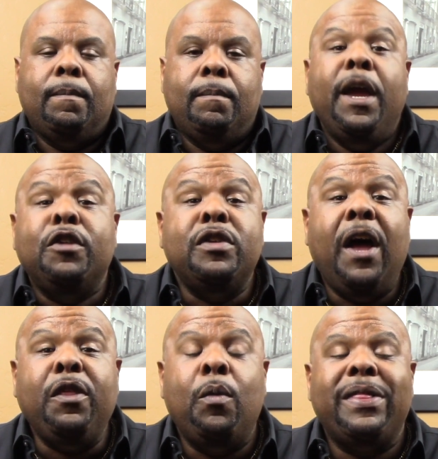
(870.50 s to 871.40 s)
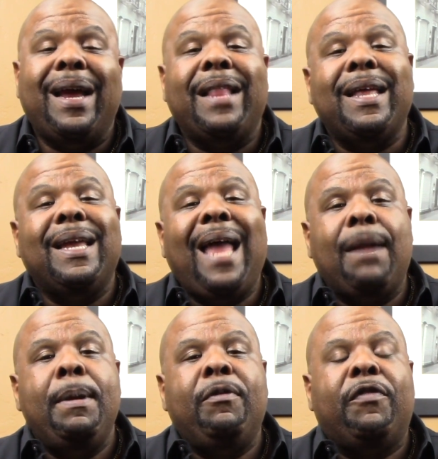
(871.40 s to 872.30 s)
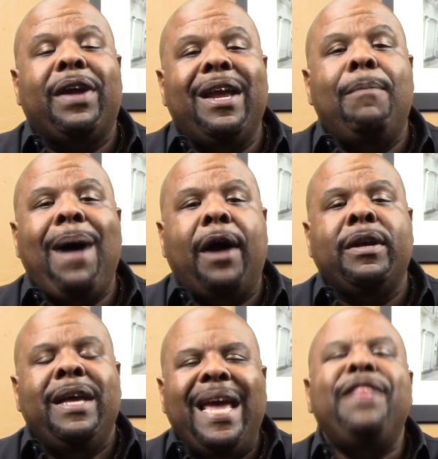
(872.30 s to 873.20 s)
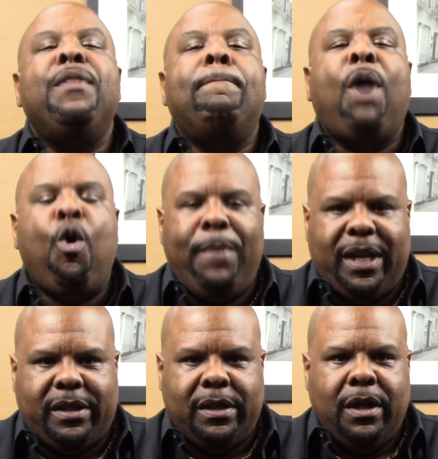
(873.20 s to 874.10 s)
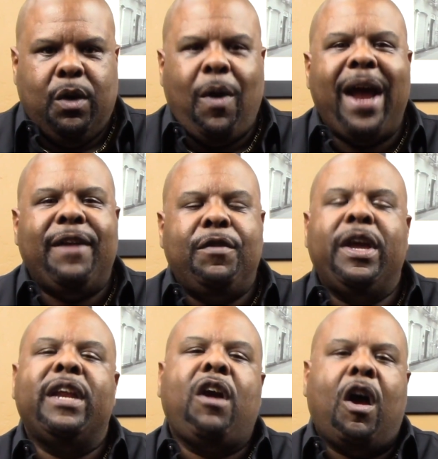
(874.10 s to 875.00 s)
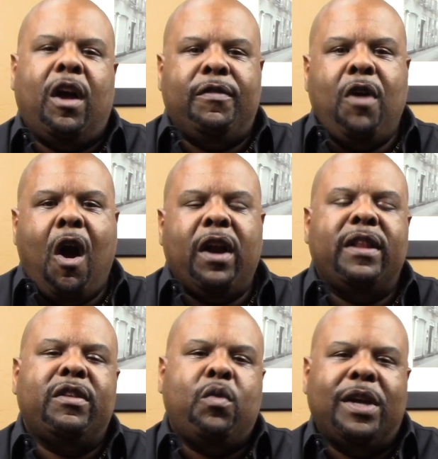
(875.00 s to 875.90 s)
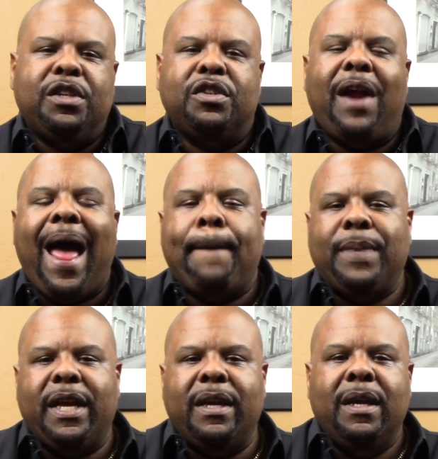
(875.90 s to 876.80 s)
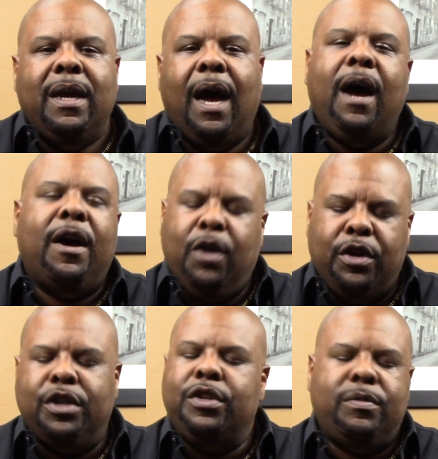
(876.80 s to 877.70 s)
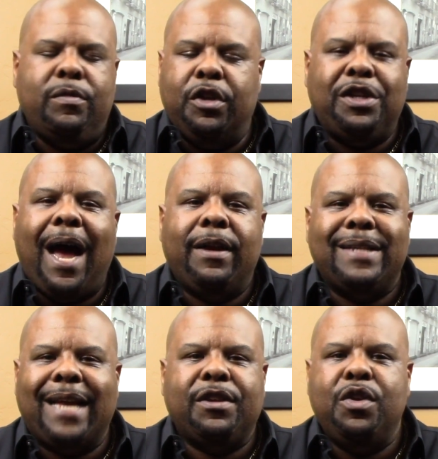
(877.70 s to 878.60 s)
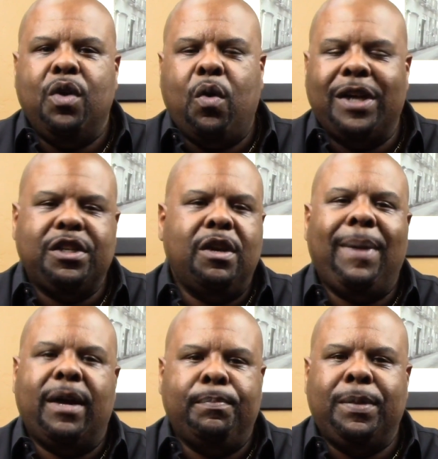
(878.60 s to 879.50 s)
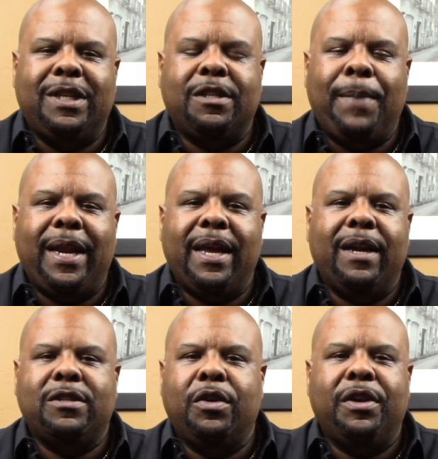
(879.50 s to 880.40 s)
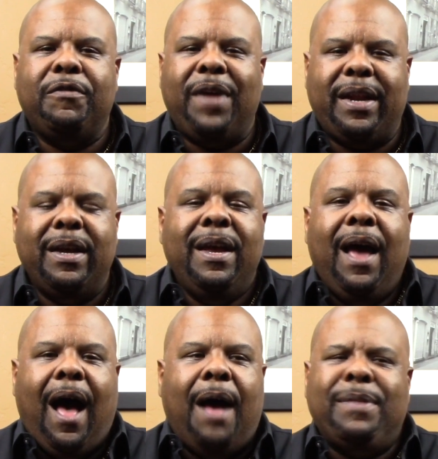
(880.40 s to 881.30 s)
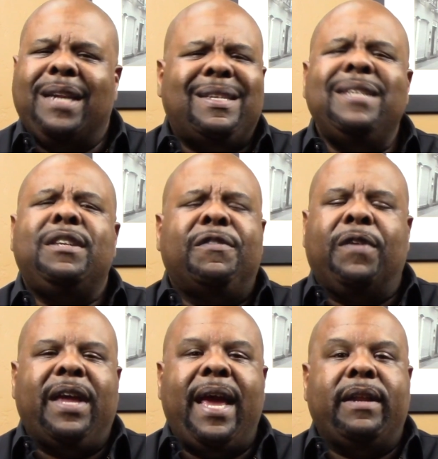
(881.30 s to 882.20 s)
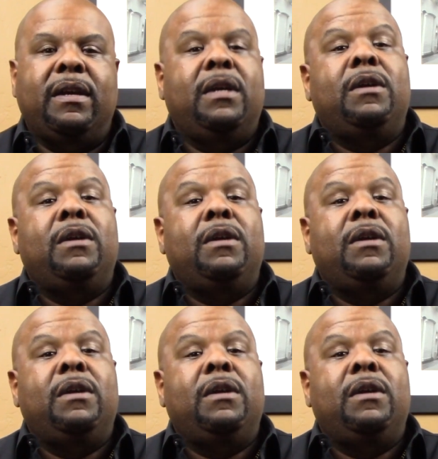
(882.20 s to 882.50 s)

Here's another one that I think a lot of people forget about in the moment. Right, if you're getting caught off guard and these questions are happening, or your child is asking you a question about participating in a certain event, that's easy to forget.